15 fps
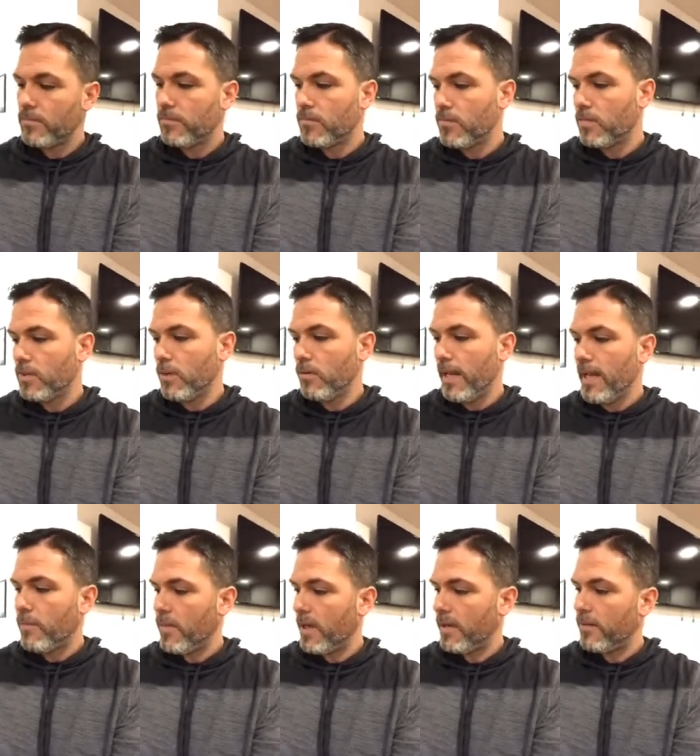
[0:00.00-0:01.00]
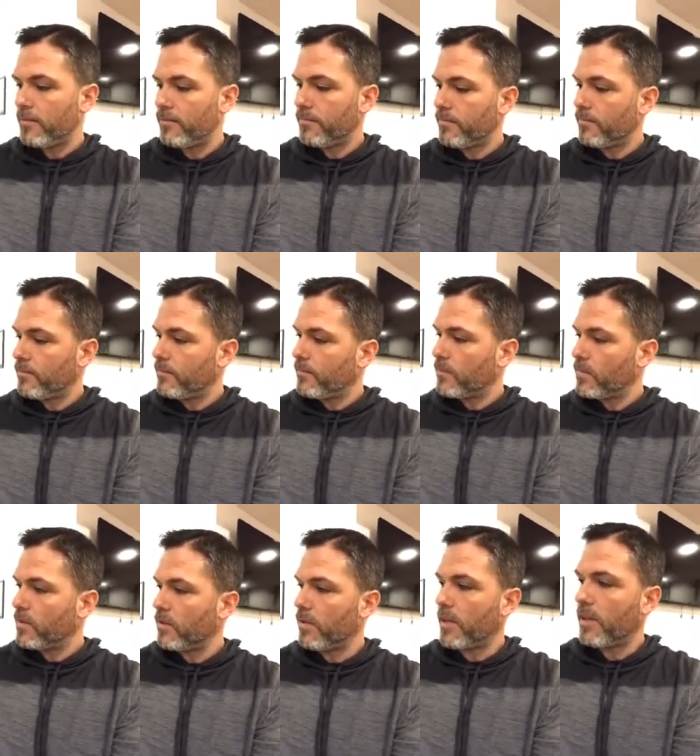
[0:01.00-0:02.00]
It's too late, man. It's
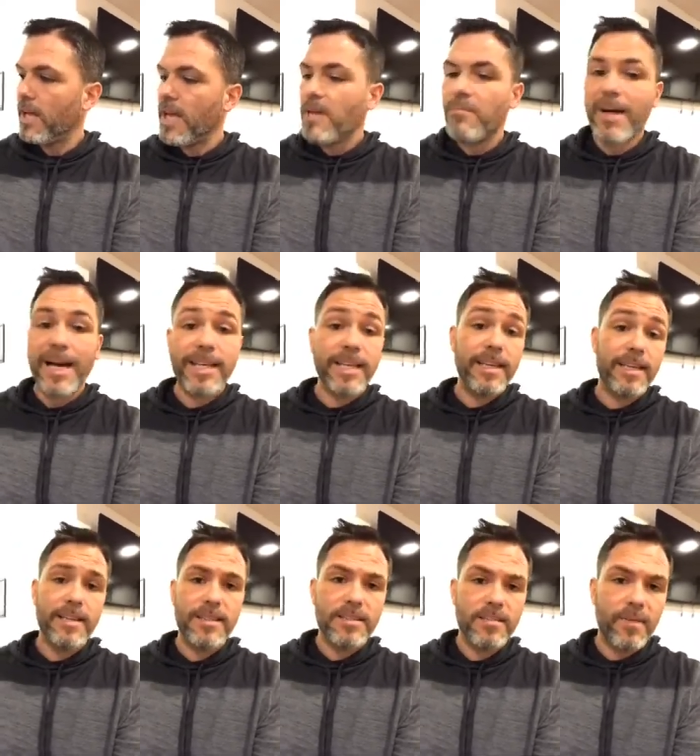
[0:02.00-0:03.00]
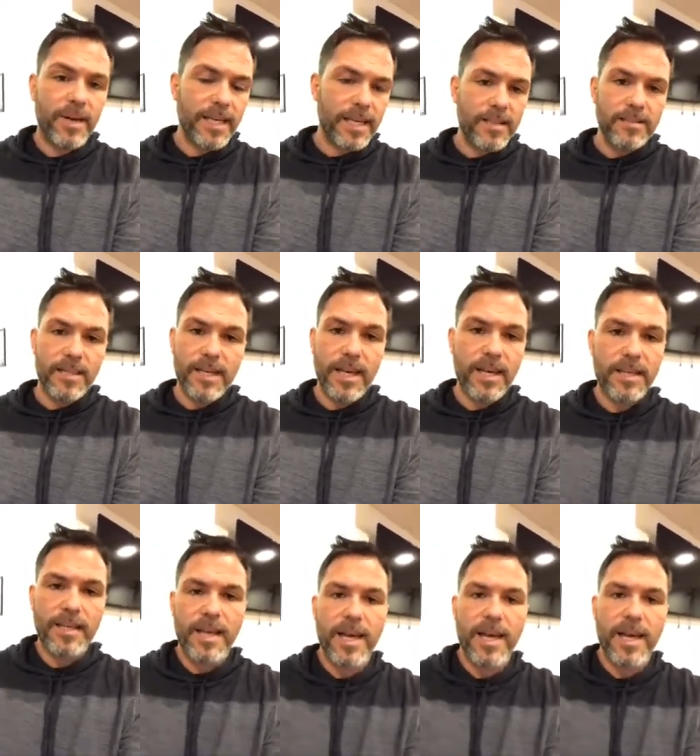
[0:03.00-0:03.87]
too late. My kids, I got